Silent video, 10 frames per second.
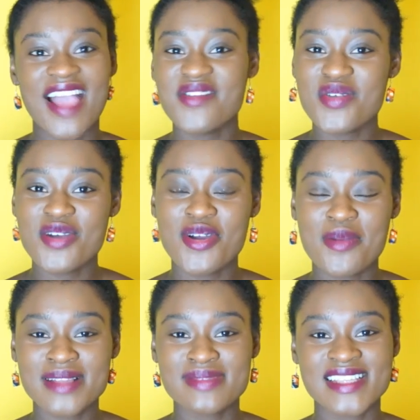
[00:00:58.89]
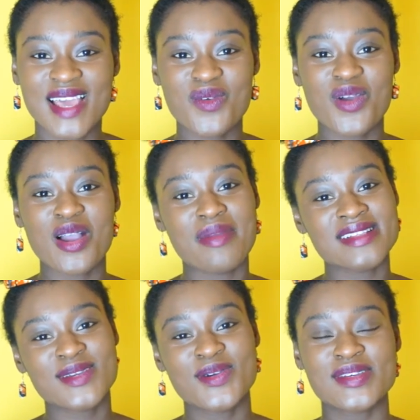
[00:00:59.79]
Hi everyone, welcome back to my channel. Welcome back
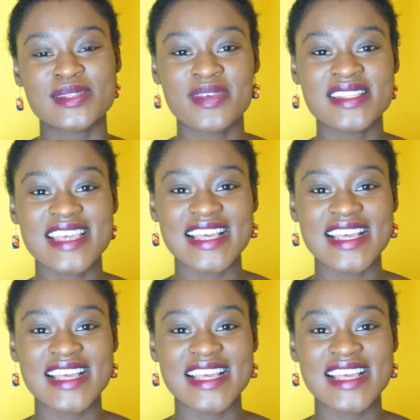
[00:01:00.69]
to Goldcoastdebuty,